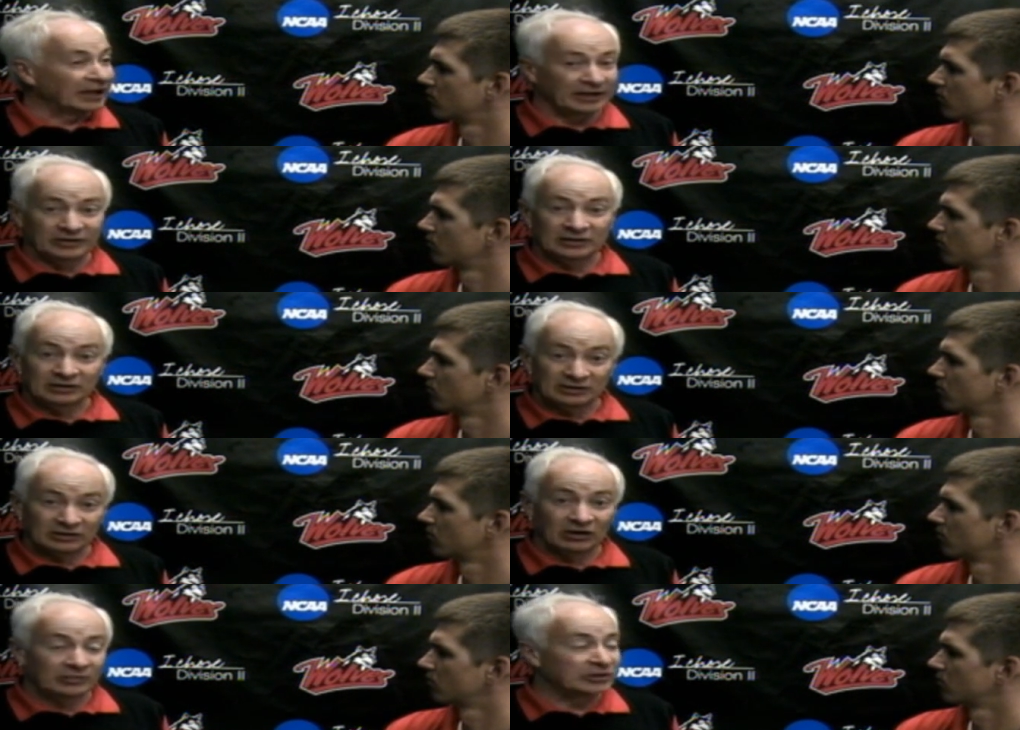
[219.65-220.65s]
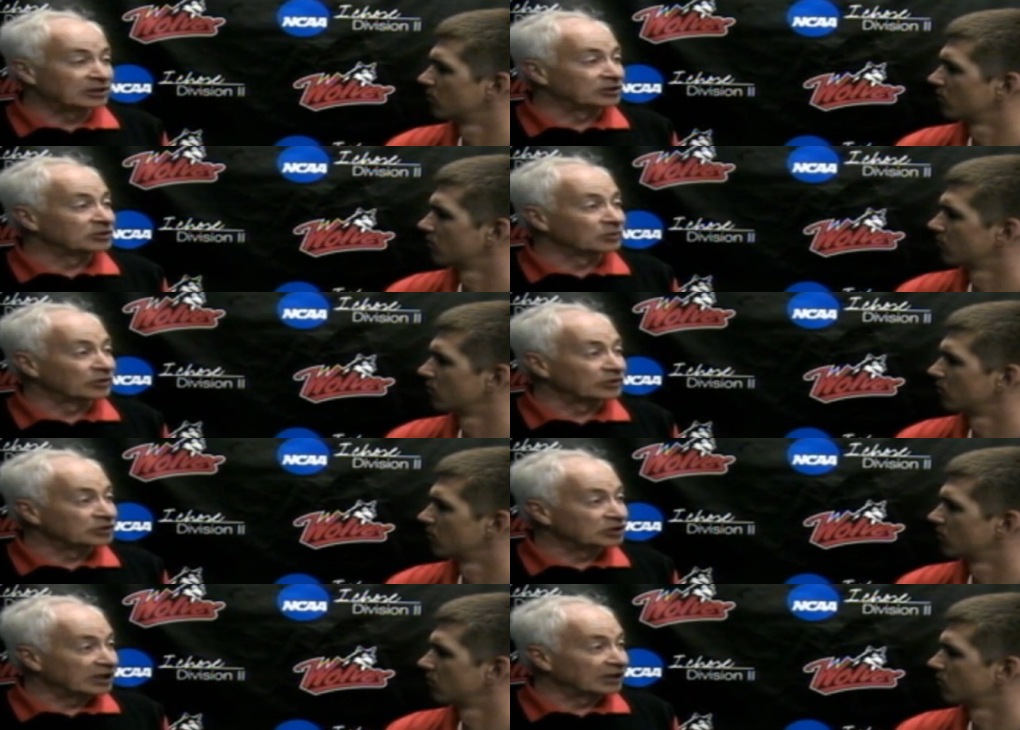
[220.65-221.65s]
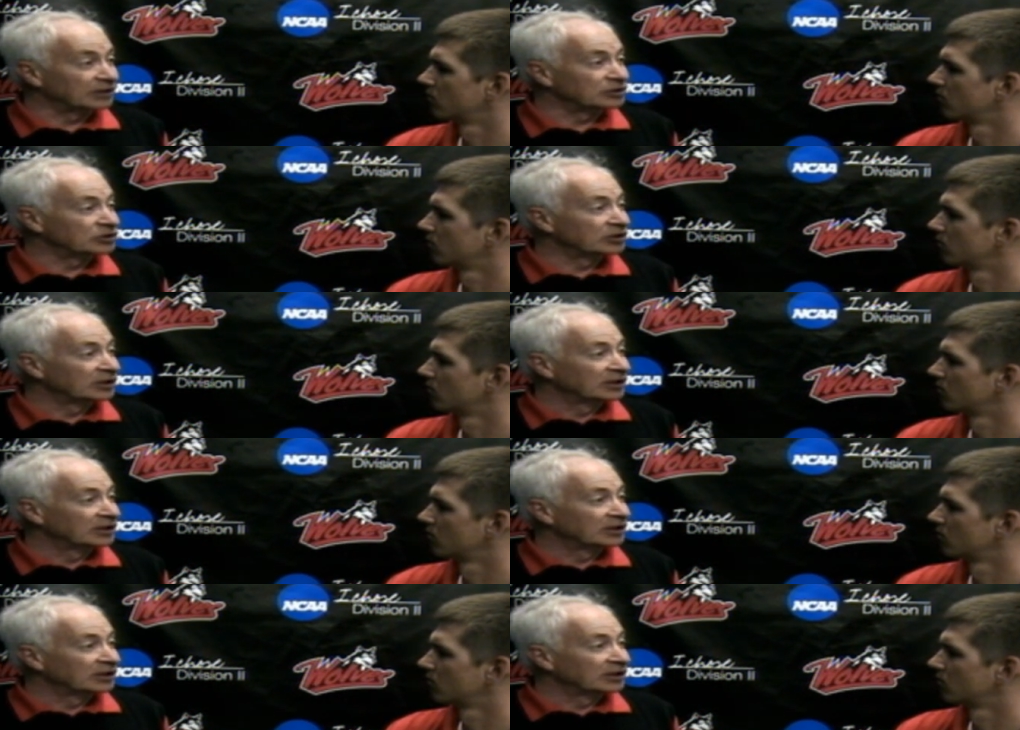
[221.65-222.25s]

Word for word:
Speaker 1: and then competition where they're challenged